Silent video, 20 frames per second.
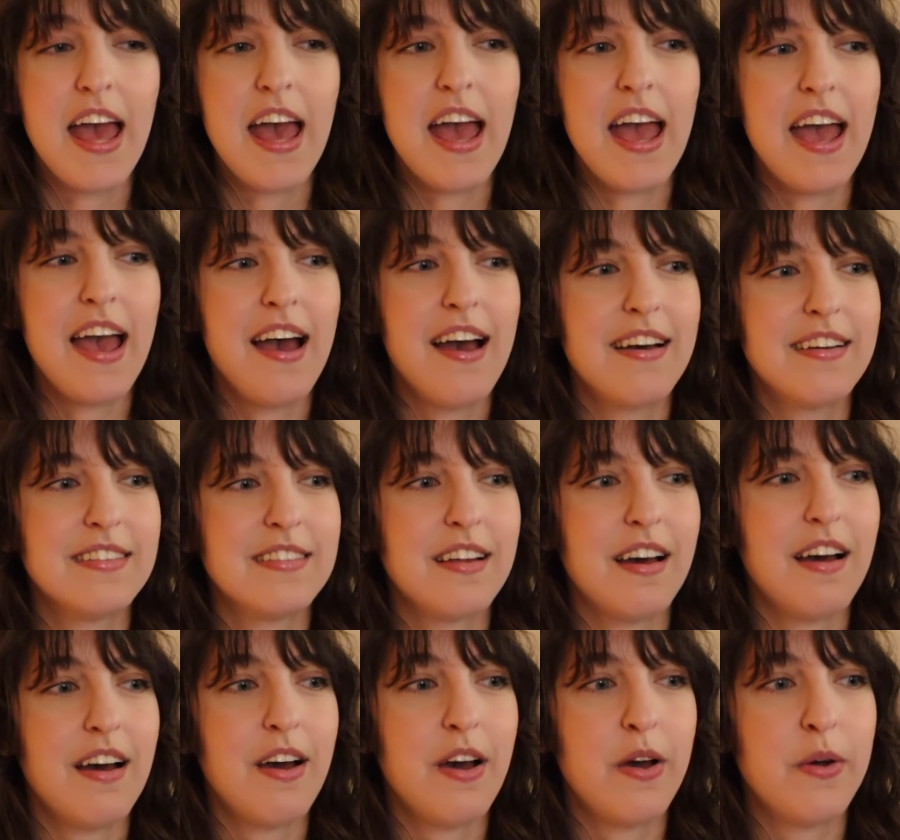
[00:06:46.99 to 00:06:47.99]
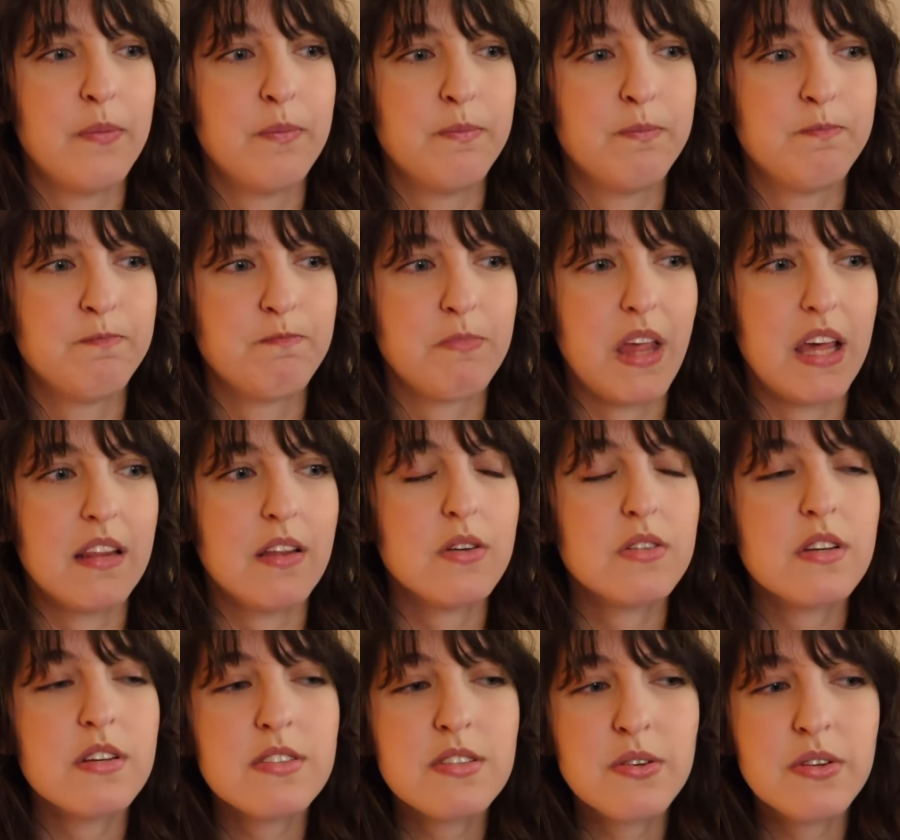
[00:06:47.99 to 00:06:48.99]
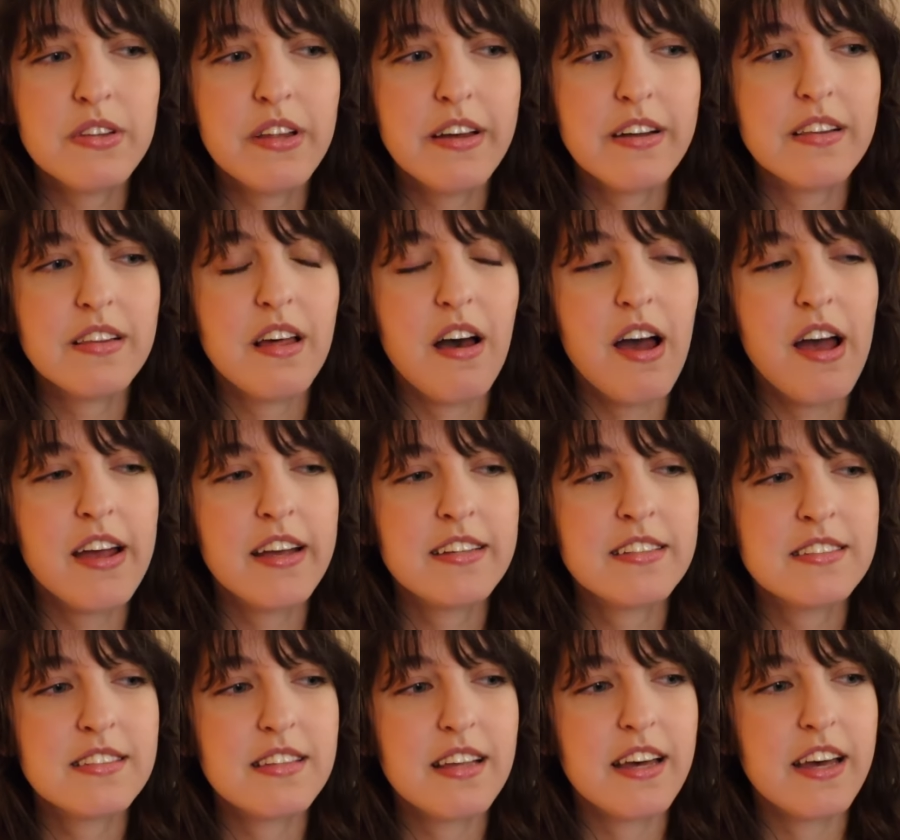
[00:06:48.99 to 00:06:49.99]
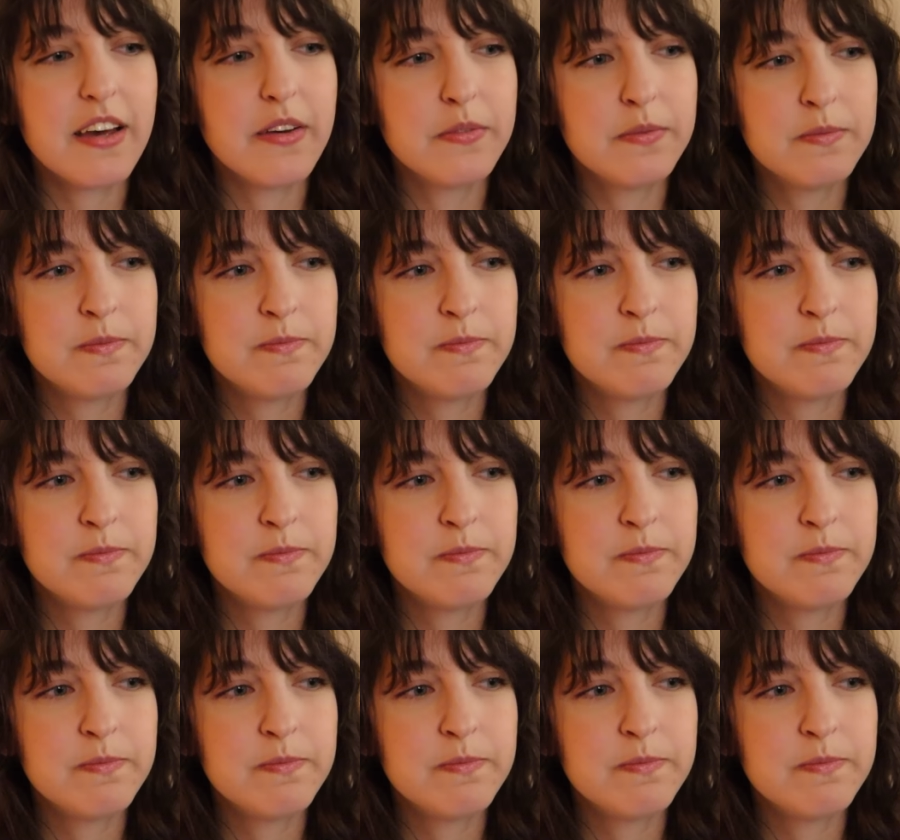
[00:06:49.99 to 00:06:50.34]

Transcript: And there's also a lot of lines that